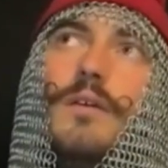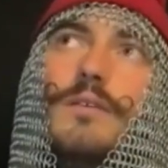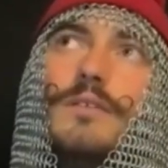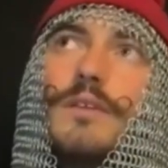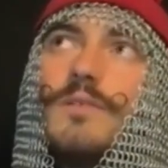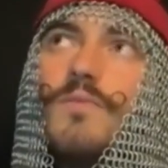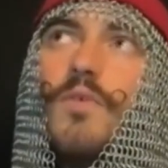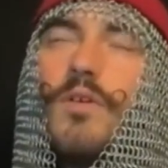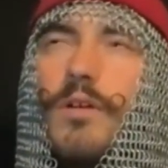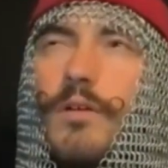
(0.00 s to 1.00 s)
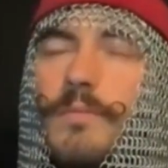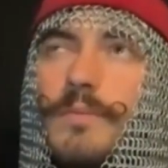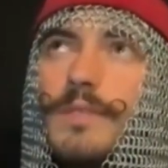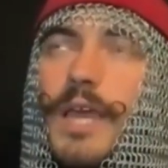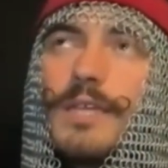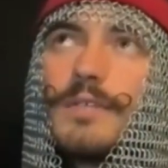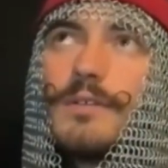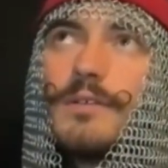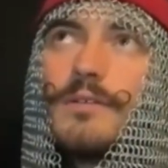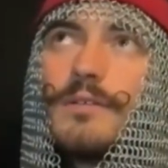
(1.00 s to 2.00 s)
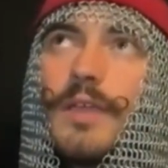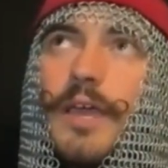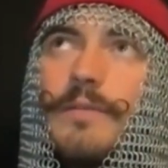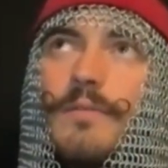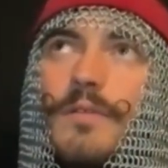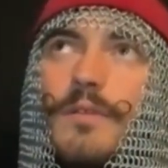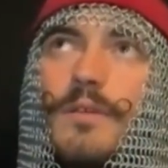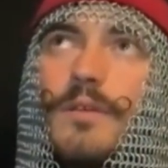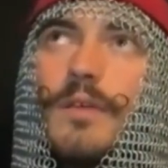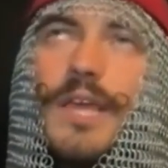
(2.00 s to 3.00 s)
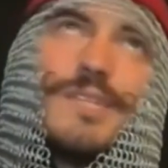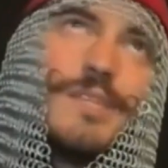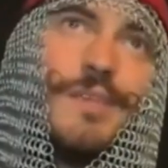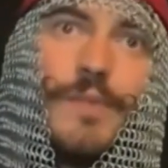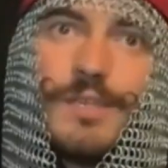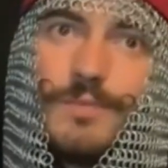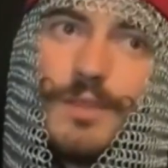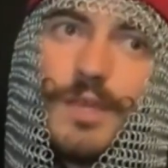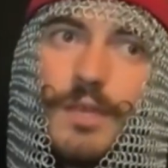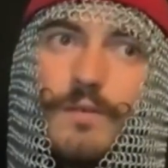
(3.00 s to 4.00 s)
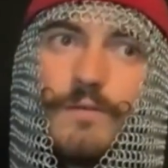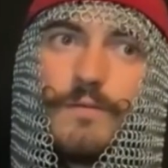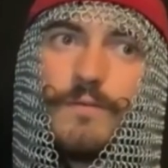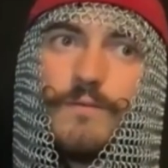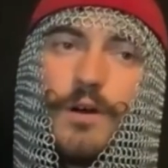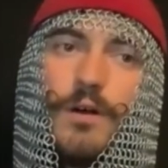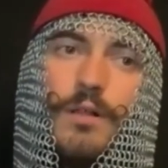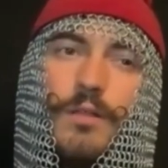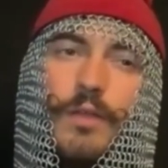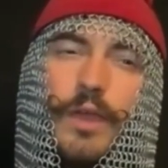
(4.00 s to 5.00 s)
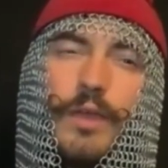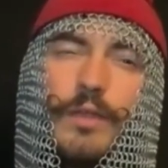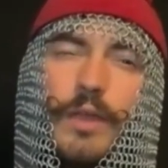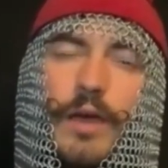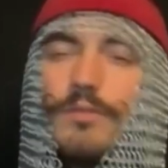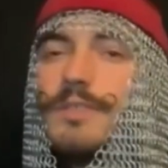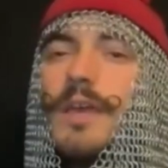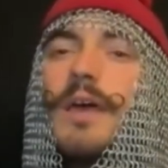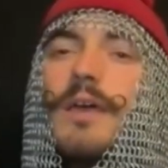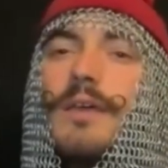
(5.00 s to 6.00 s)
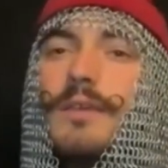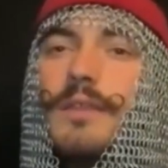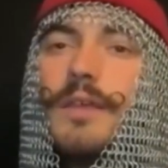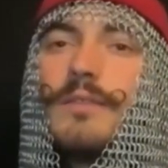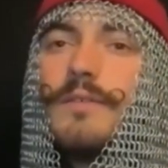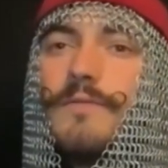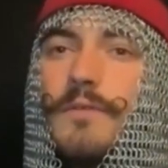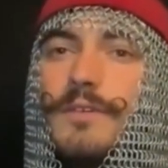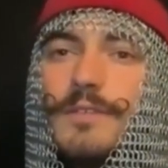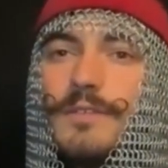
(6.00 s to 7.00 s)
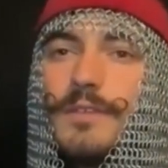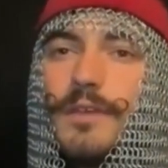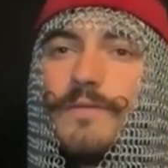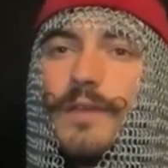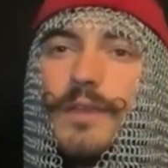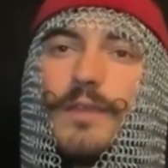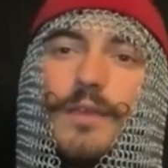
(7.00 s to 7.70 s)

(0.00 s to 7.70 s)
such a warm texture that instantly makes me think of fall and outside and like the forests and stuff. And